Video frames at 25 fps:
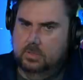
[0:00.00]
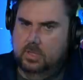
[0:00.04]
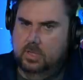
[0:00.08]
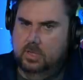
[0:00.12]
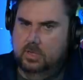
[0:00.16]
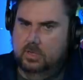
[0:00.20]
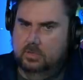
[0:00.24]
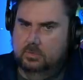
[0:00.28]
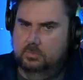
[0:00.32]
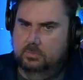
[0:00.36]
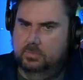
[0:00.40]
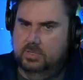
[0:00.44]

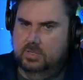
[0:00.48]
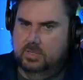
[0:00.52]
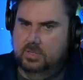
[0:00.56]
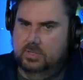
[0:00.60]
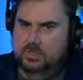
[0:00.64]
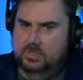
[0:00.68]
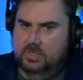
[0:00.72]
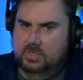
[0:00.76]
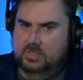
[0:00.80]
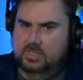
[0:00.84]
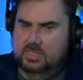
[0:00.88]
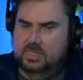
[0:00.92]
Yeah,
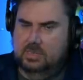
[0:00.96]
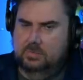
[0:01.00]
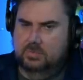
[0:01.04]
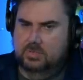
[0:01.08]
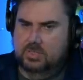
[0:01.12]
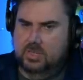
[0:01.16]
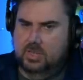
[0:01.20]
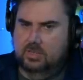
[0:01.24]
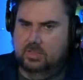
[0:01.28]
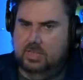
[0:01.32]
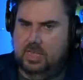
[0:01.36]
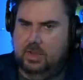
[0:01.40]
because it seems
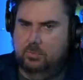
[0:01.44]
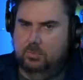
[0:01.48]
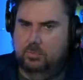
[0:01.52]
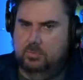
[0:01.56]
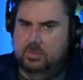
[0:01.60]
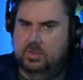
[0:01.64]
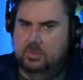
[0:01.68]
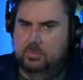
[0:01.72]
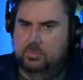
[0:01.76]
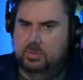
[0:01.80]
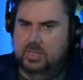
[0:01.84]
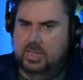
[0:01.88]
like that would
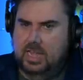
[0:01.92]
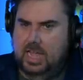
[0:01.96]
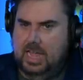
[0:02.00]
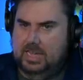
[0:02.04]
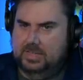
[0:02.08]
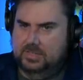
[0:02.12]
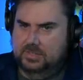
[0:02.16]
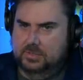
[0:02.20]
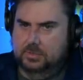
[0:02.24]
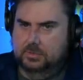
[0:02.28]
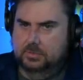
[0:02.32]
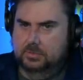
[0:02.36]
be a big
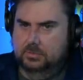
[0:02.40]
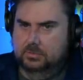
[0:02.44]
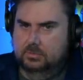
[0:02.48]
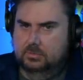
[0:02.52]
hassle.